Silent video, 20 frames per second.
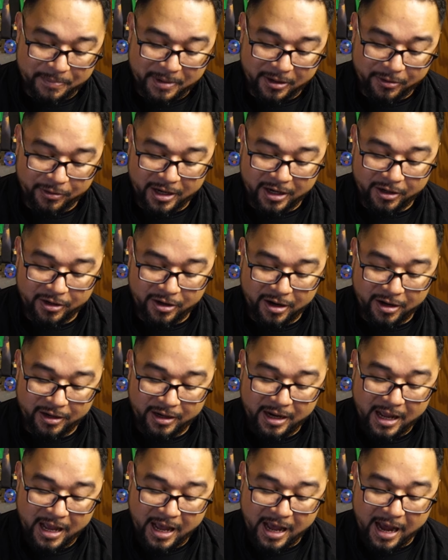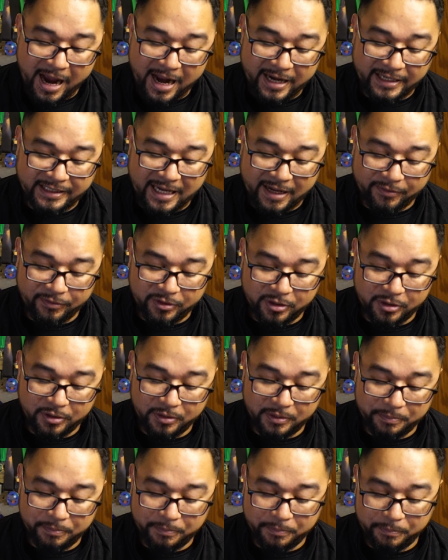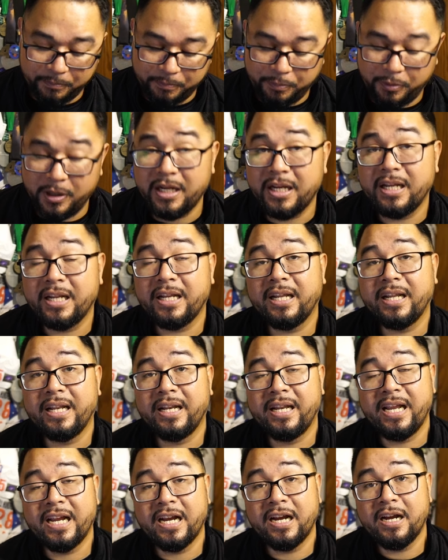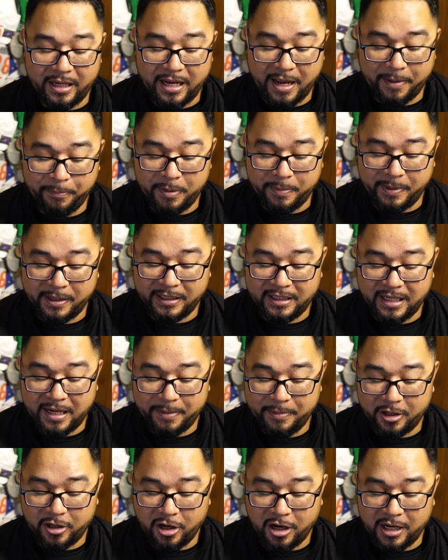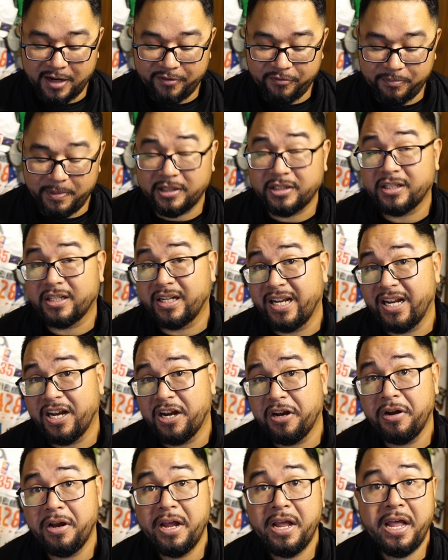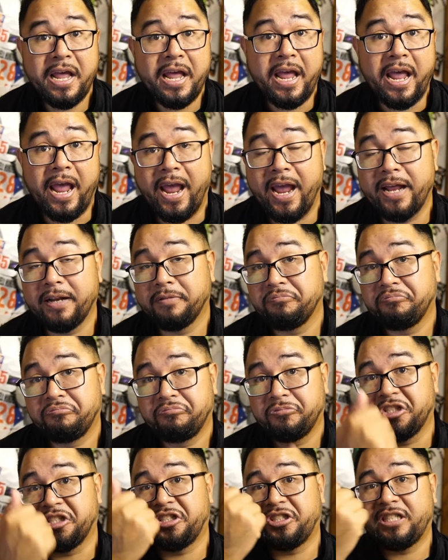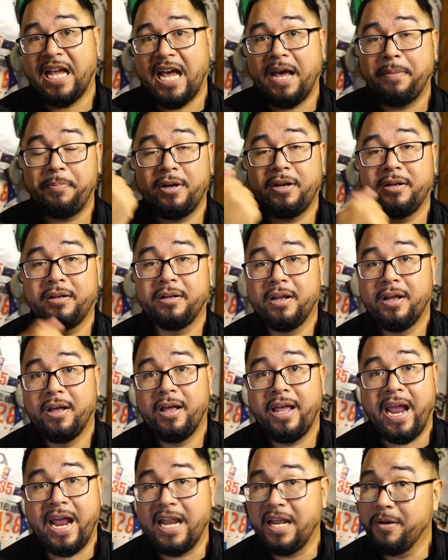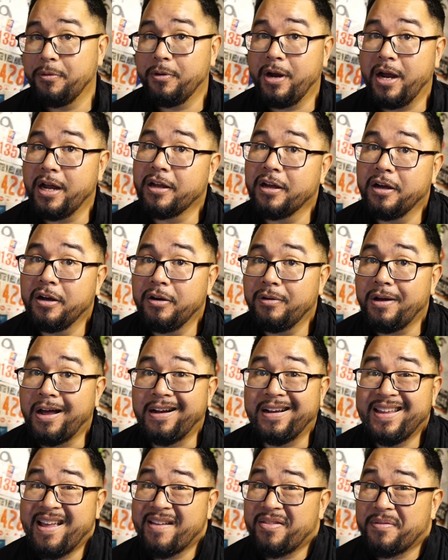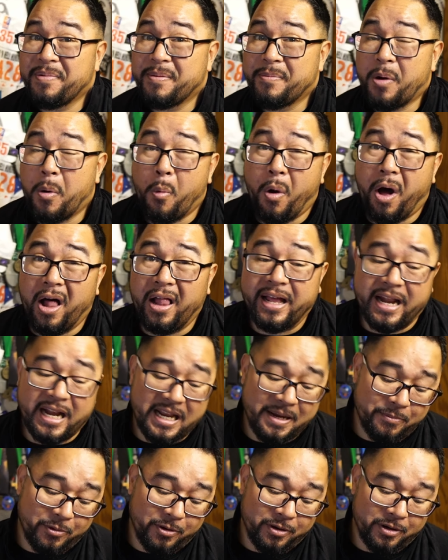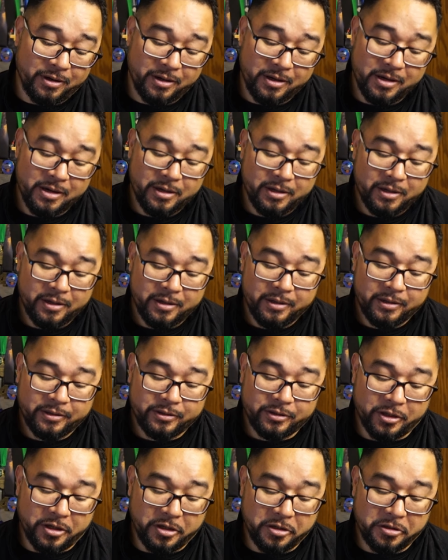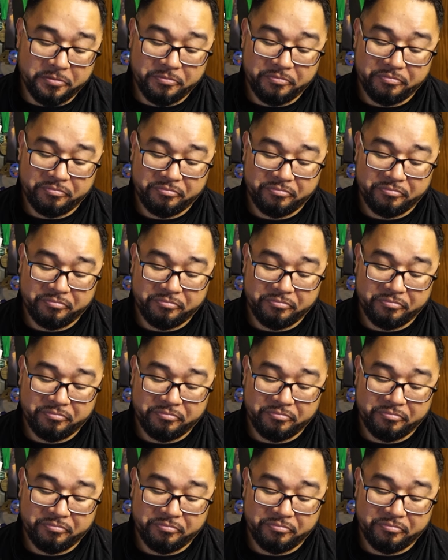my credit card, I just have to put it in here. I put my debit card information in here and just tap it anywhere I go. I don't even have to bring my wallet anymore. So